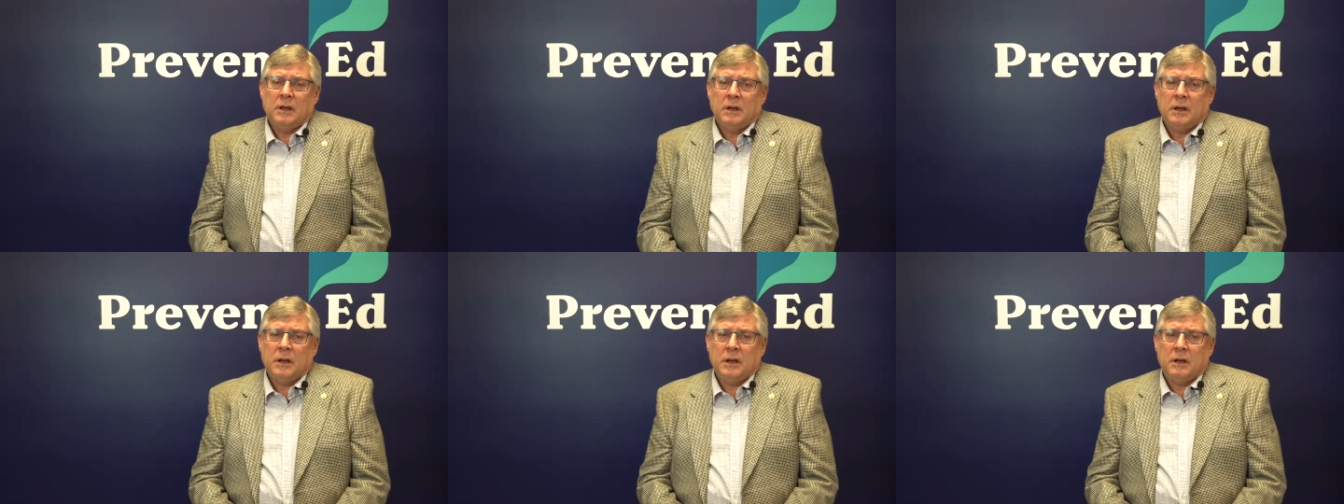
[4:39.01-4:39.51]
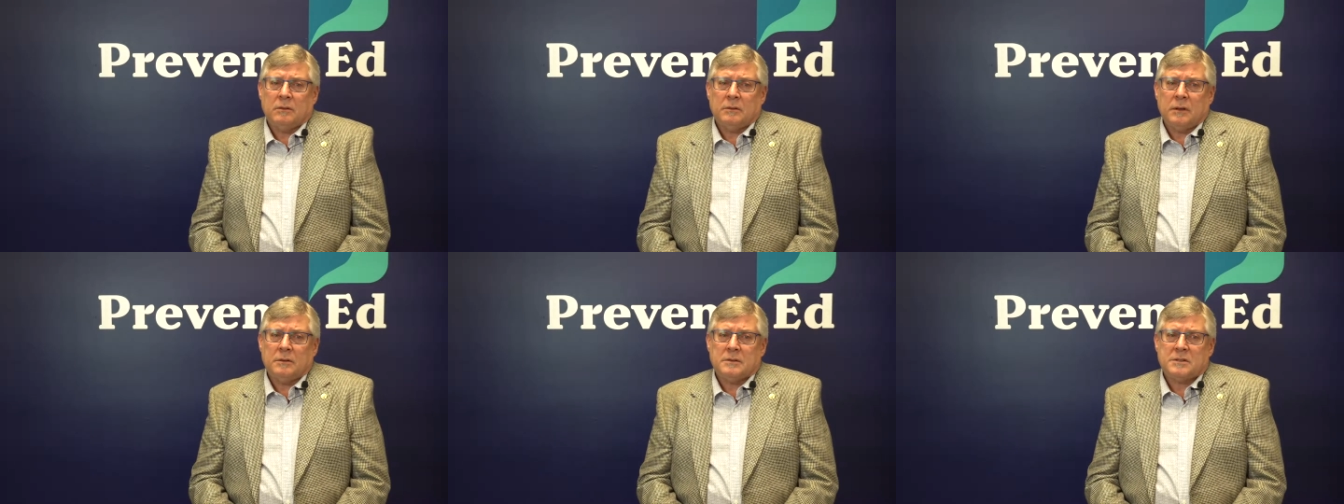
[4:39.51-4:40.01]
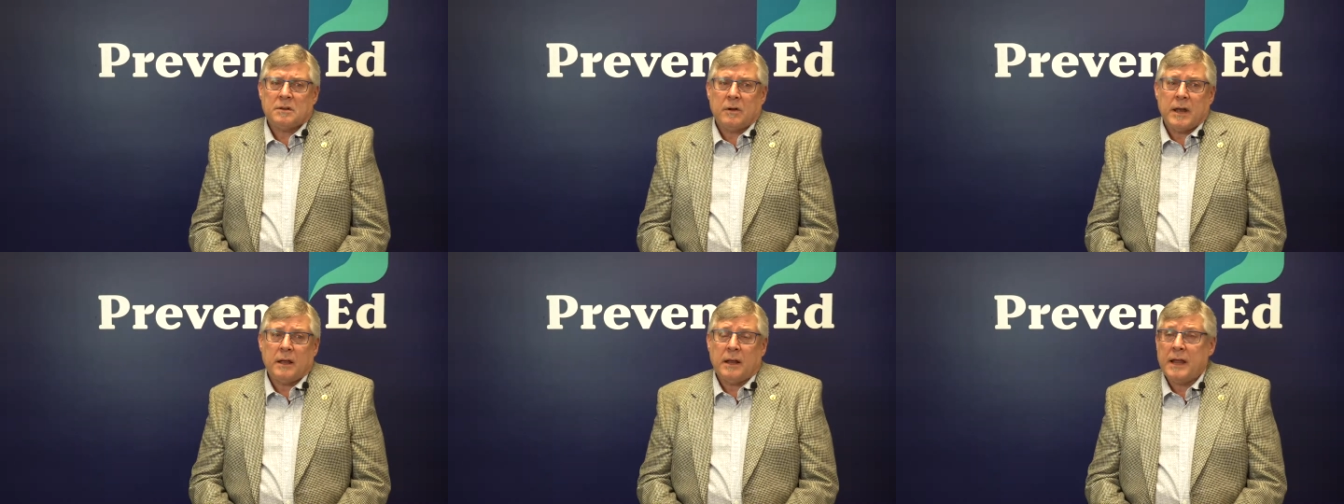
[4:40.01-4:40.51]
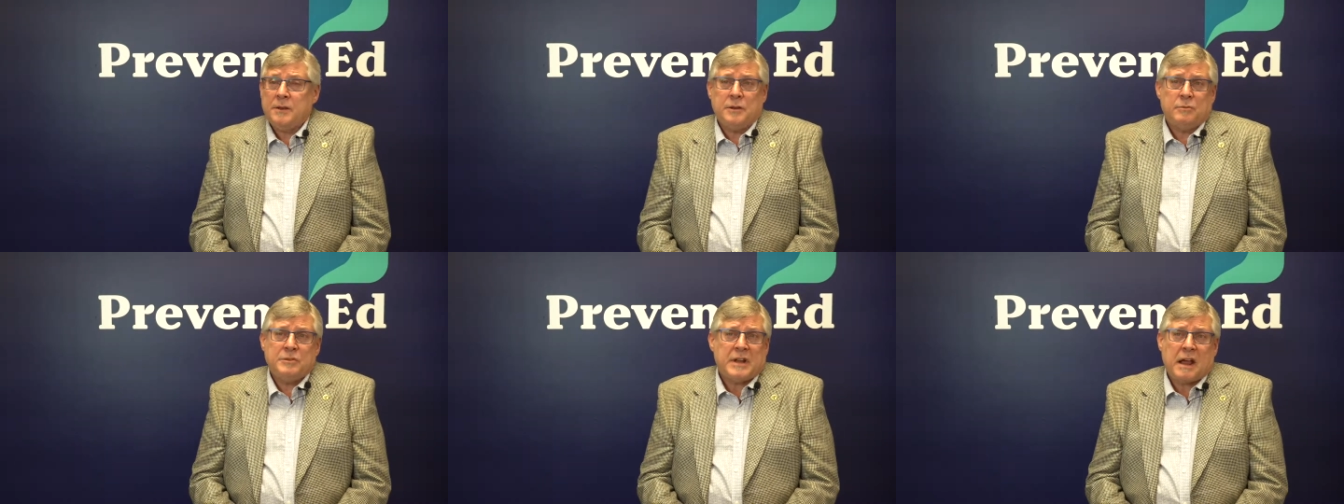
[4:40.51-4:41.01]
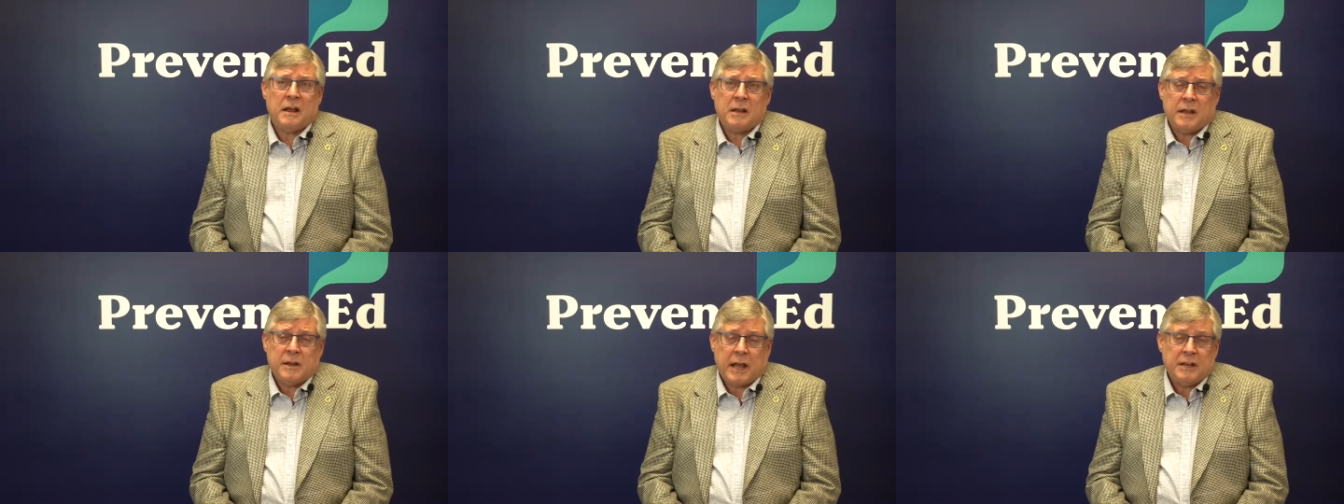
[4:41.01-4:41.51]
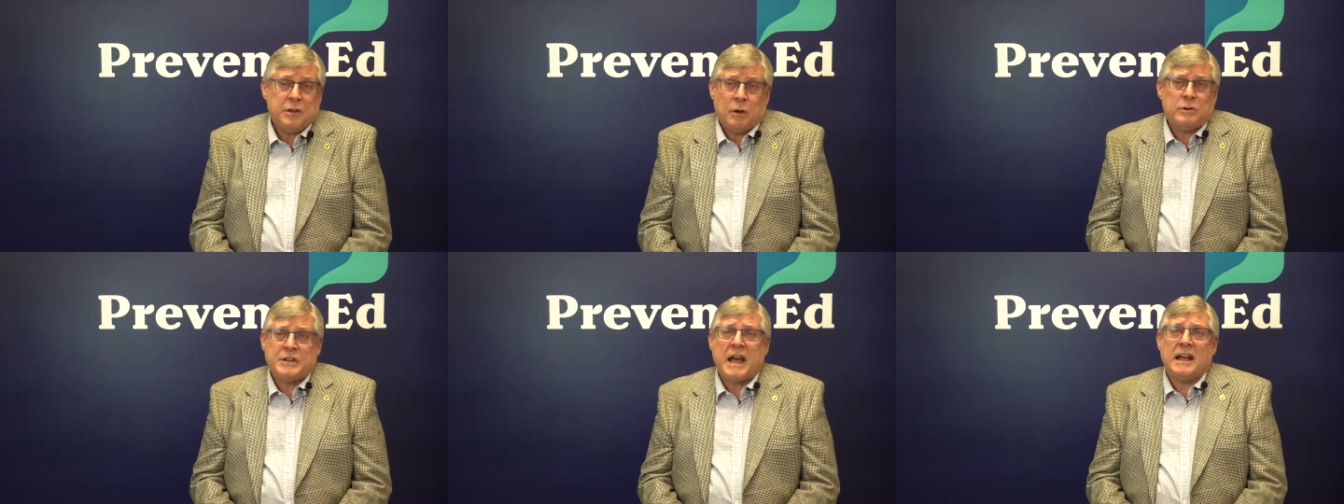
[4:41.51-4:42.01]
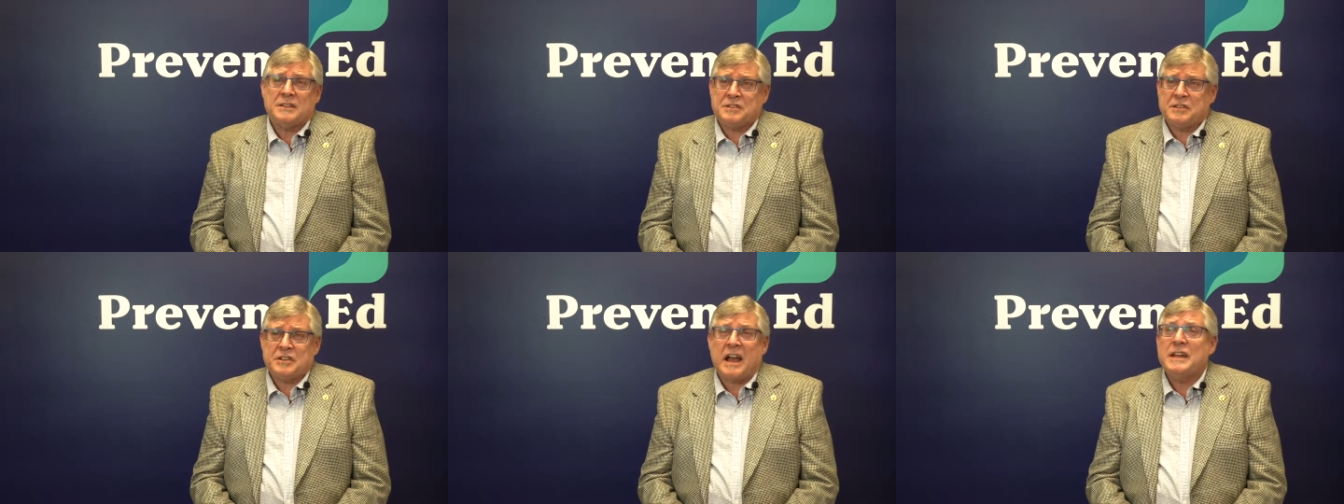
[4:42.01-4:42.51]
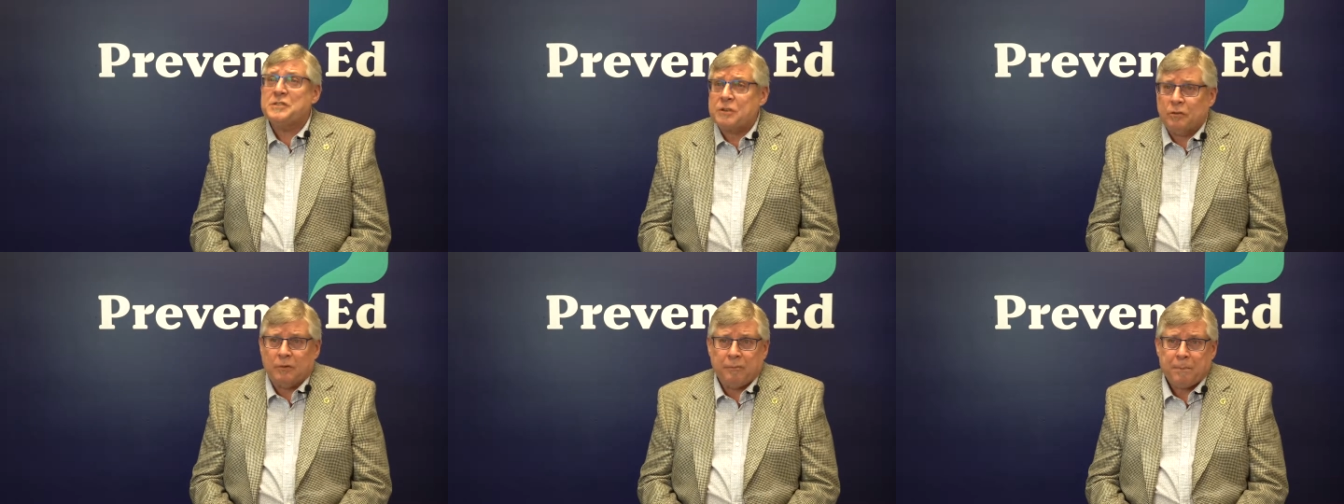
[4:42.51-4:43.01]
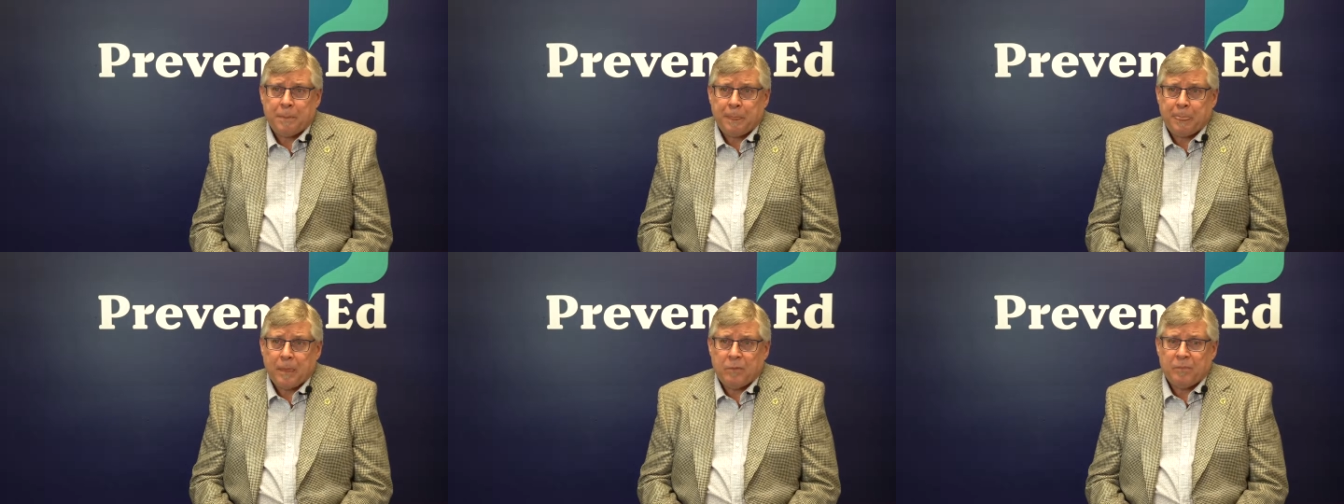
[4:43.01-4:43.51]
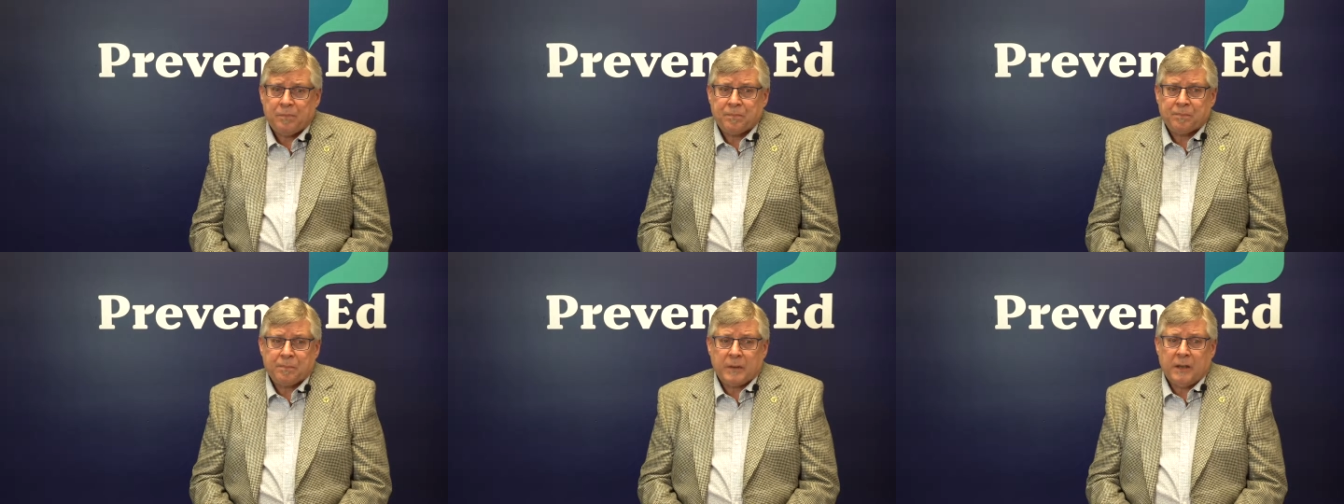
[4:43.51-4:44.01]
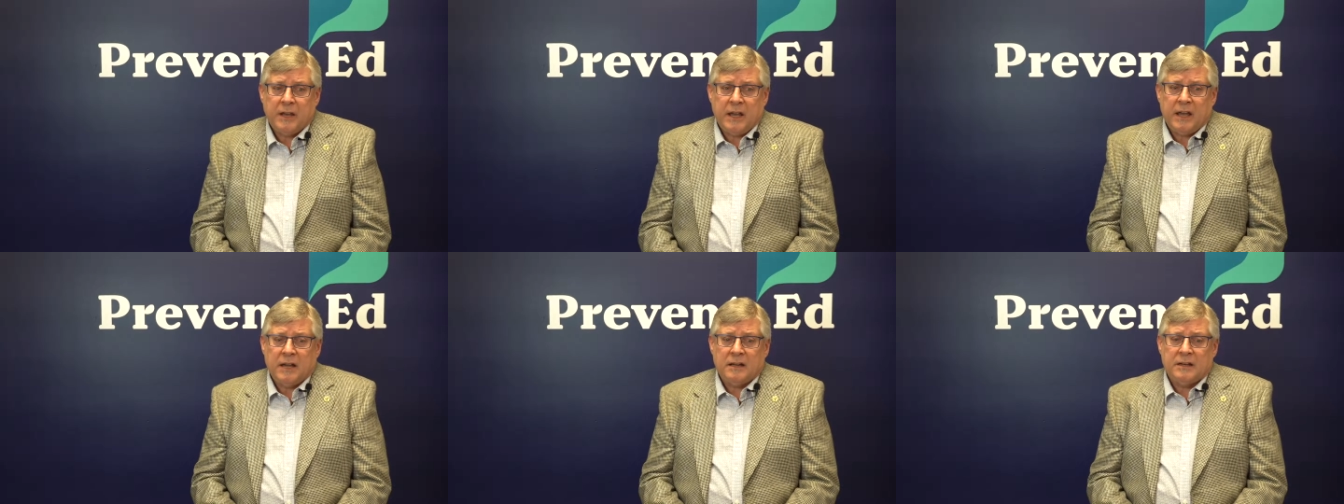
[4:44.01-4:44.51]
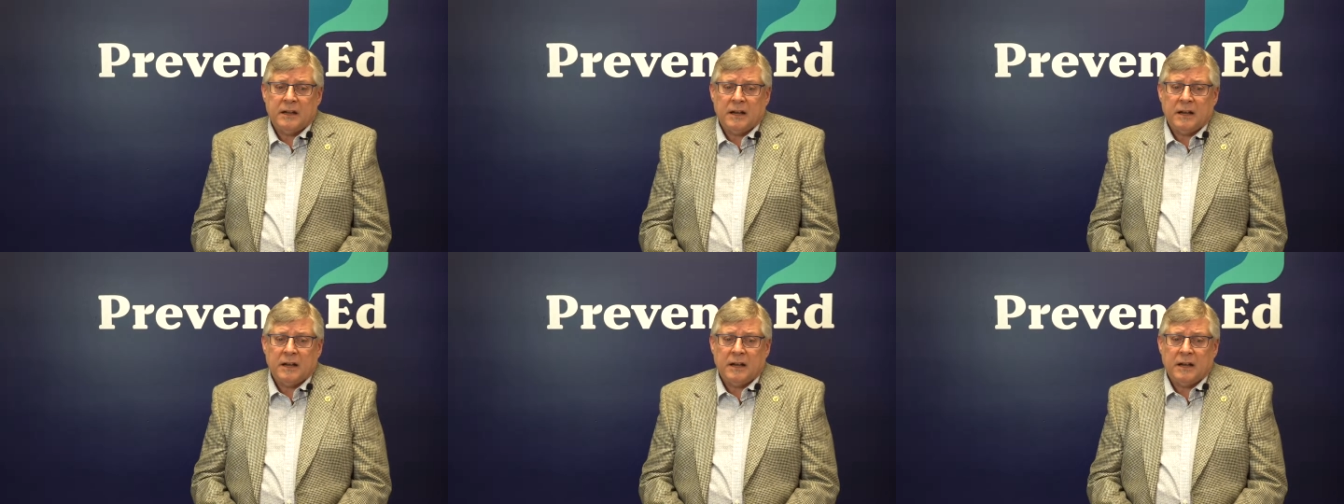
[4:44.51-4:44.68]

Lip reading: So I knew Don, I had known Don since high school. And